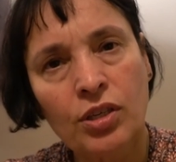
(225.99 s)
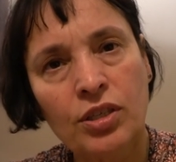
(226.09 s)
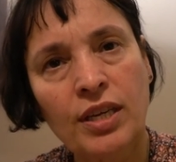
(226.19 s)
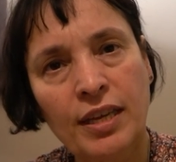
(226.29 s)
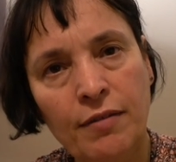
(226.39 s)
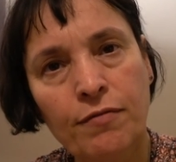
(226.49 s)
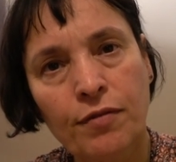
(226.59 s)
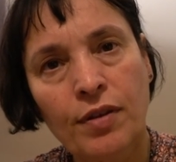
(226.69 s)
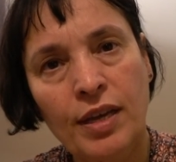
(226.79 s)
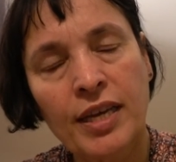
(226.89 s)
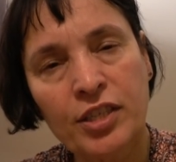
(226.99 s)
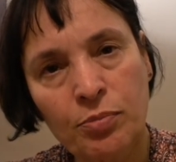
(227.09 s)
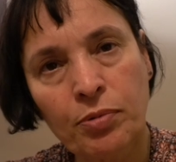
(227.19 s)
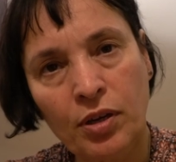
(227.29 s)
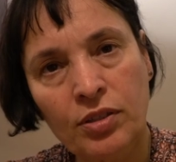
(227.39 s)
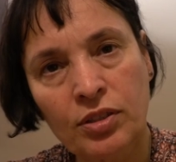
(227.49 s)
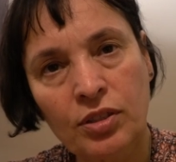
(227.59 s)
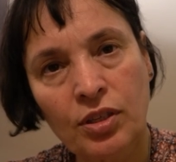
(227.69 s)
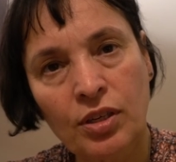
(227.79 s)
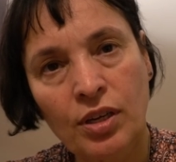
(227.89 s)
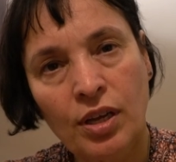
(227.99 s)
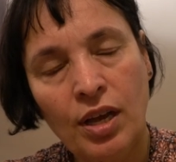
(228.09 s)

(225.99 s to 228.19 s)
to give each person